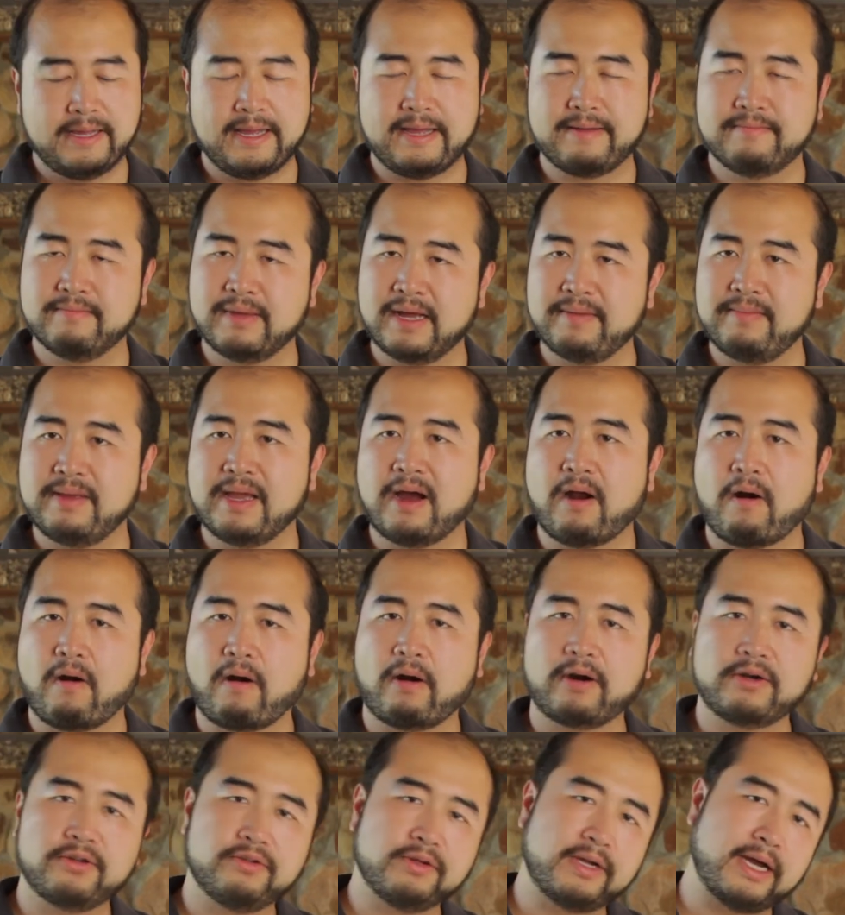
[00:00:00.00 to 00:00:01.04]
It might be
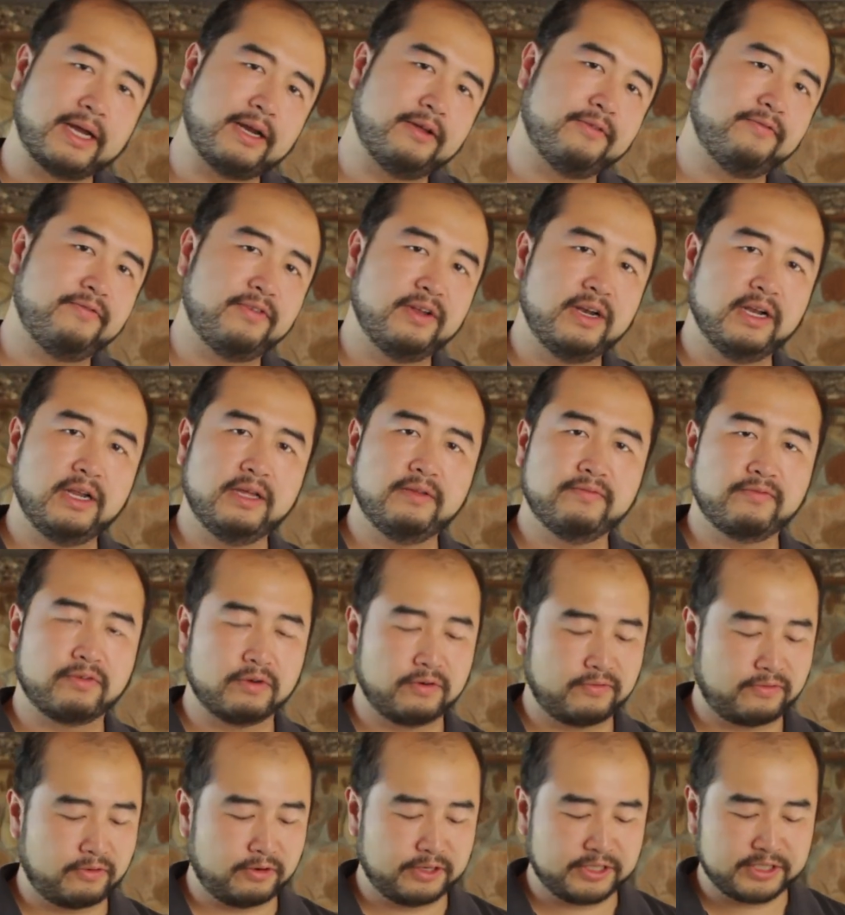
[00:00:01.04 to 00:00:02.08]
hard to kind of fit it in for the
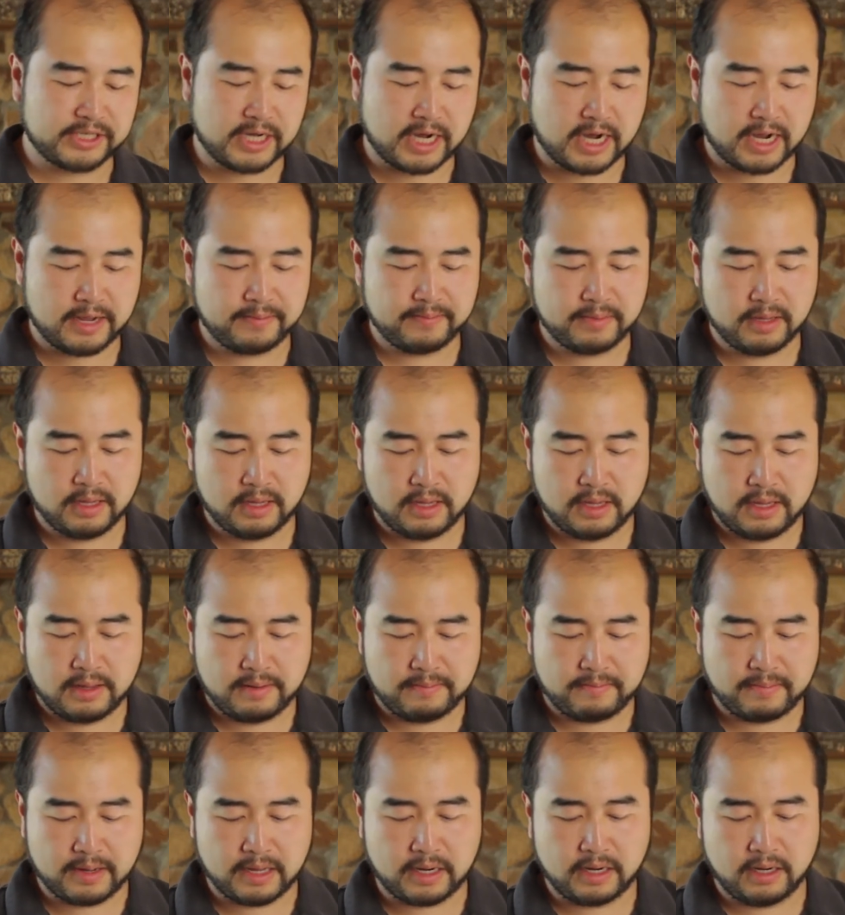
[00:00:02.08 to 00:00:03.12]
first time,
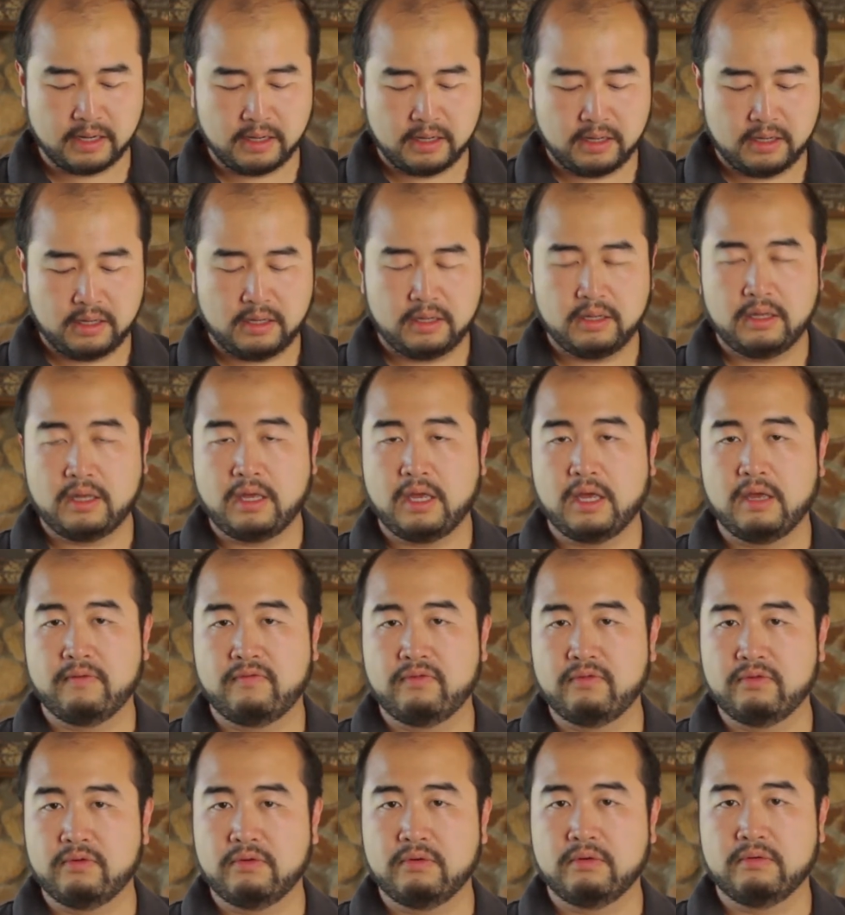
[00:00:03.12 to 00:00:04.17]
but if
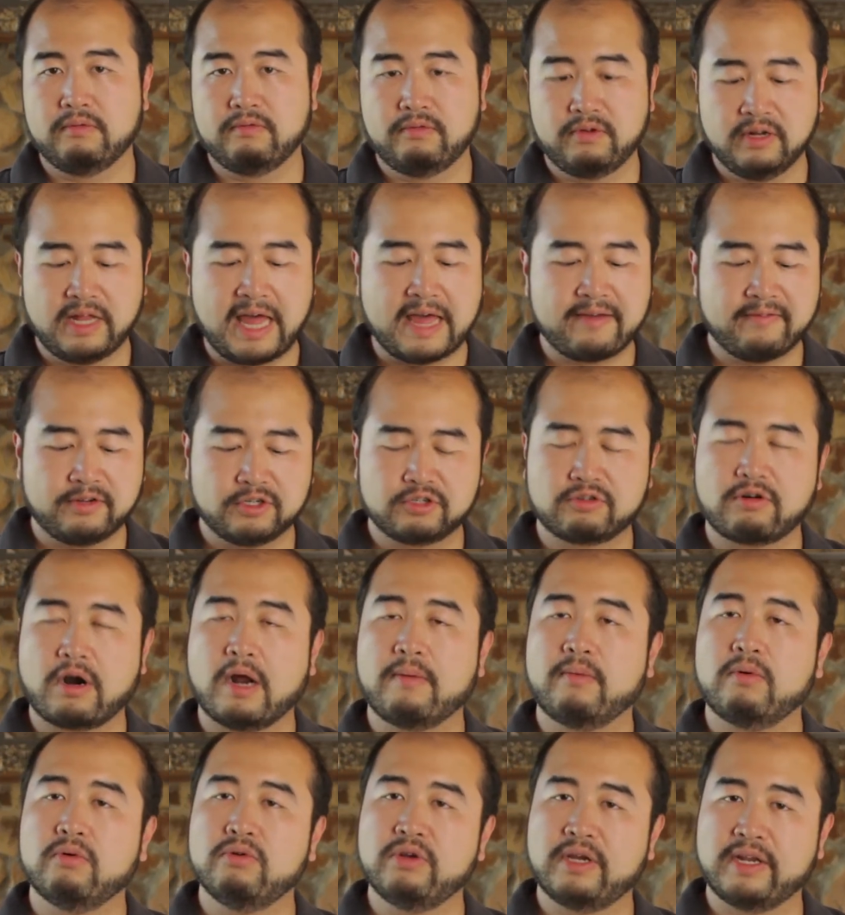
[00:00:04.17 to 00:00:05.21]
you're really having
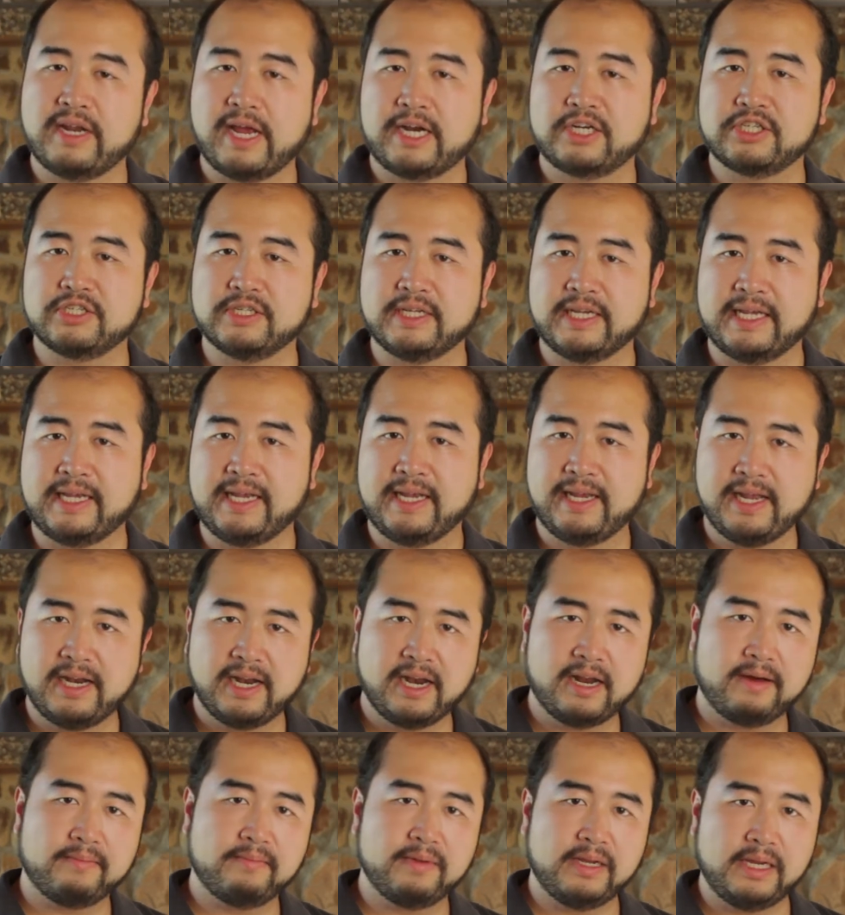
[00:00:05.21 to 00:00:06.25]
trouble, you can actually heat it
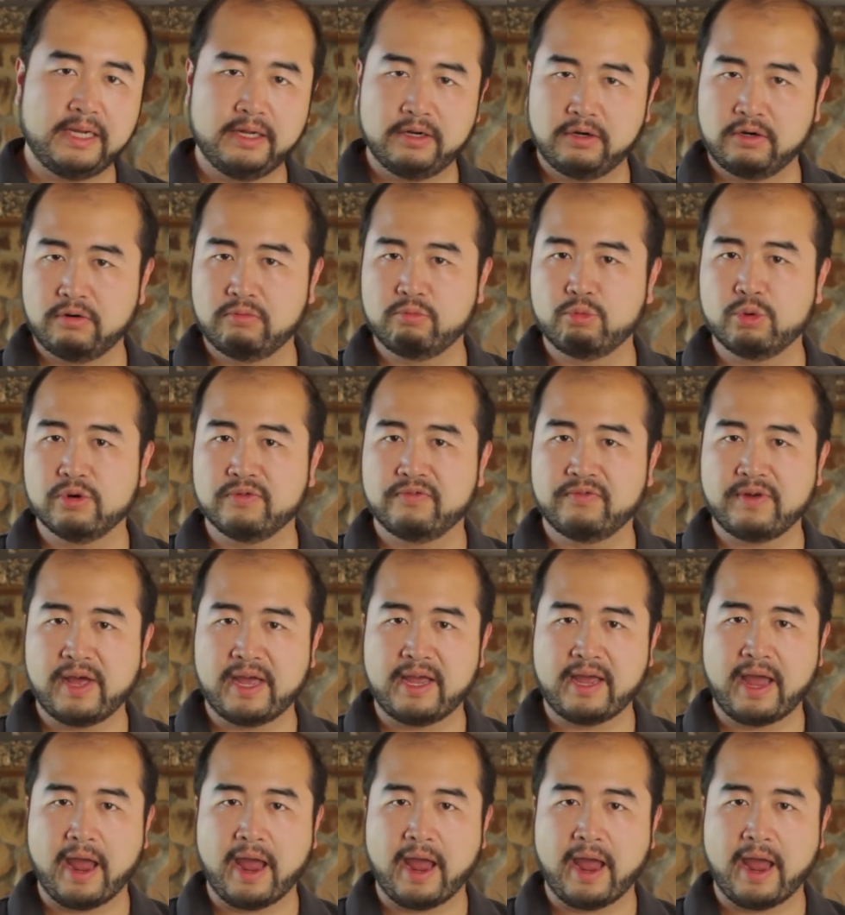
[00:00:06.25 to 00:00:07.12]
up either with a